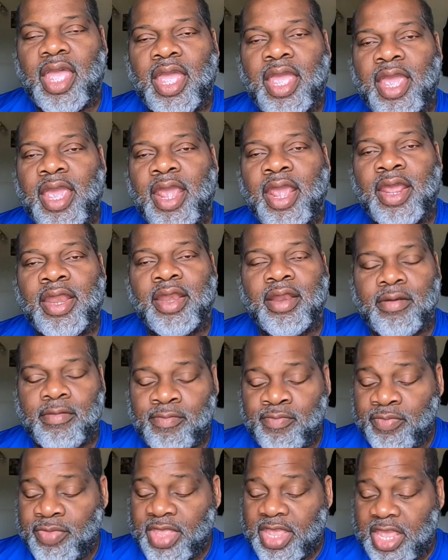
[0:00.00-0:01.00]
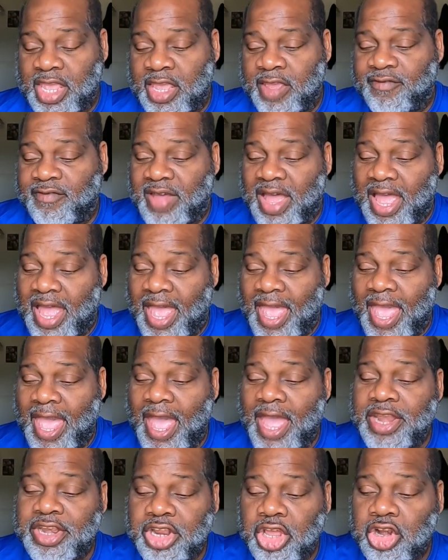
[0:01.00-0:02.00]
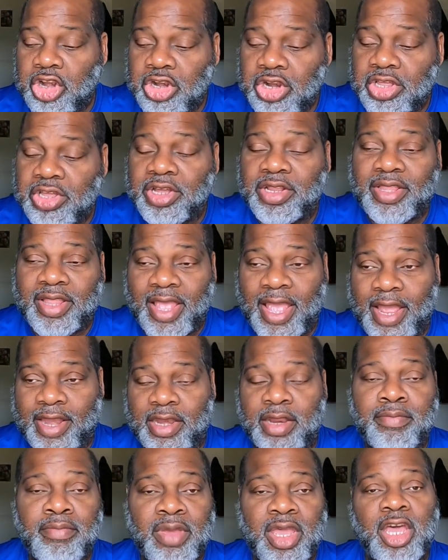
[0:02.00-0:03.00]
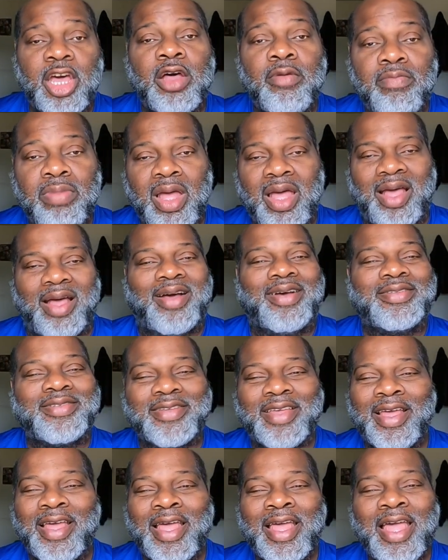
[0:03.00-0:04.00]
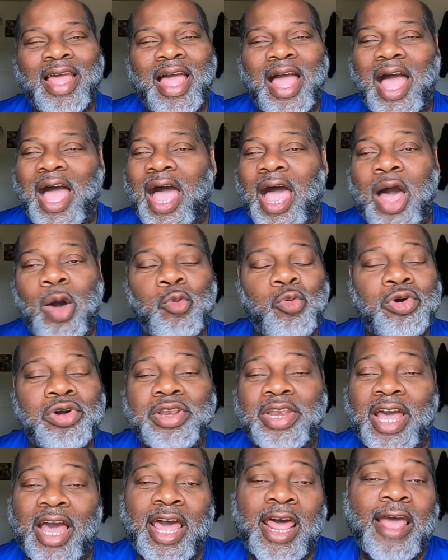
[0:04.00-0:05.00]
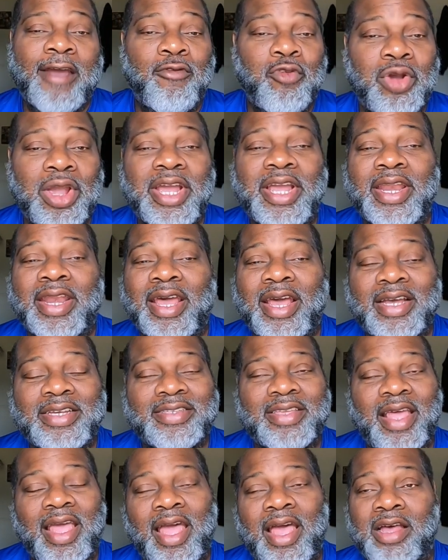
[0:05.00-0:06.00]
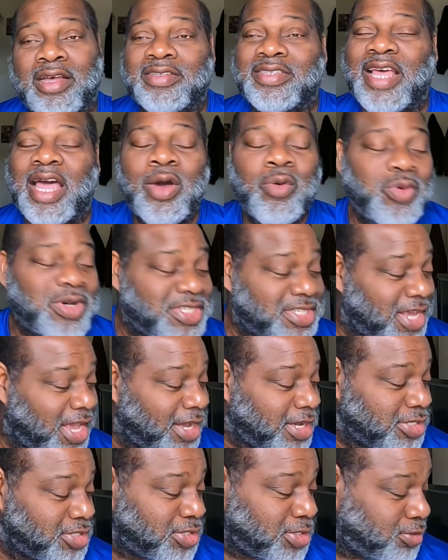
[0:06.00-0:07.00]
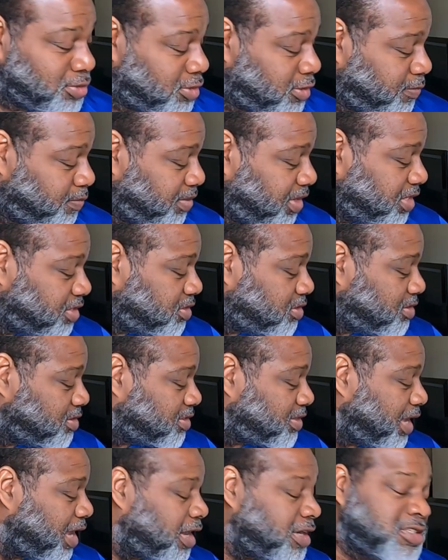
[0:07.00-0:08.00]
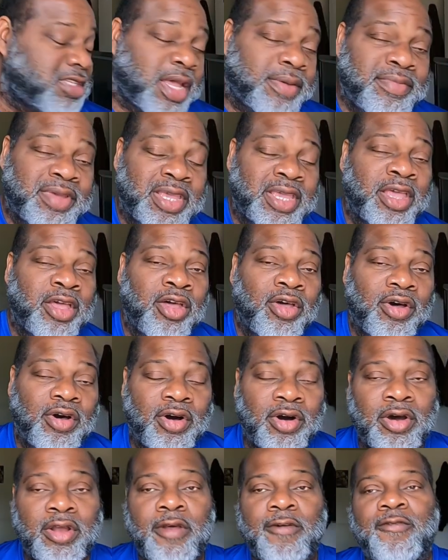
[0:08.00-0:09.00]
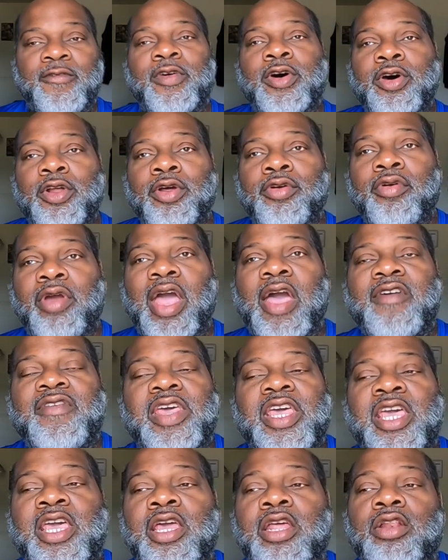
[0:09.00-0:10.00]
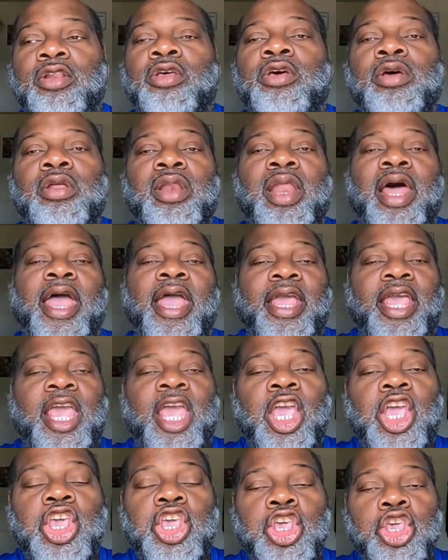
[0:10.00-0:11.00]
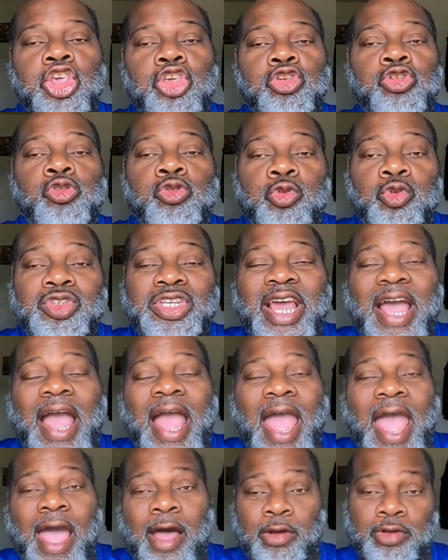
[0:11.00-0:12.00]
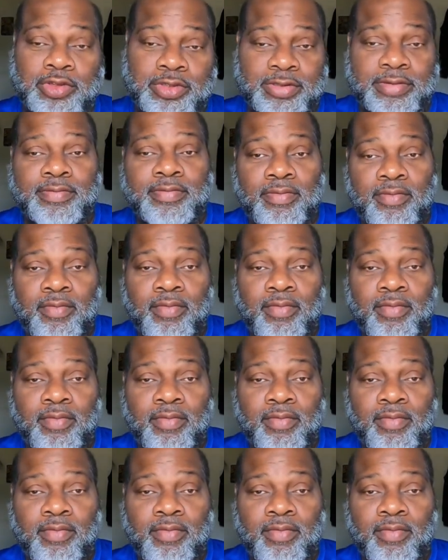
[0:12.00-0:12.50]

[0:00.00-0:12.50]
And if I hadn't looked at the mailbox, I would not have recognized the house. I wish I could show you the picture of this house. I mean, on a photograph, it looked like a huge house.